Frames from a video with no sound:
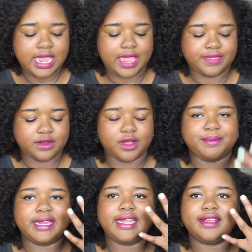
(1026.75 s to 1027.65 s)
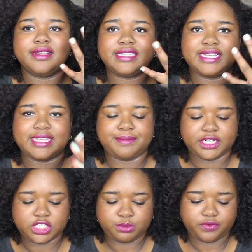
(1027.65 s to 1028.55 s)
And then on my nails, as I
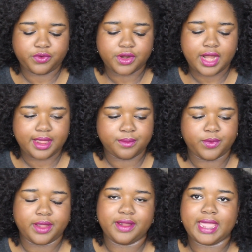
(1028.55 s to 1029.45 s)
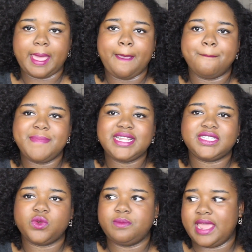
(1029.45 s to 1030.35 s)
mentioned before, I am wearing Mint
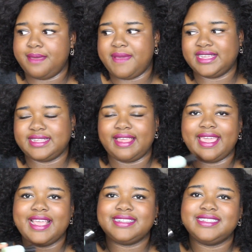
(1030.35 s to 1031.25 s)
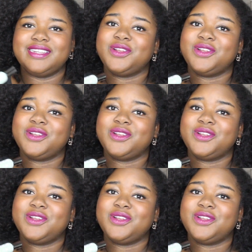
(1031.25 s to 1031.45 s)
Sorbet by Sally Hansen,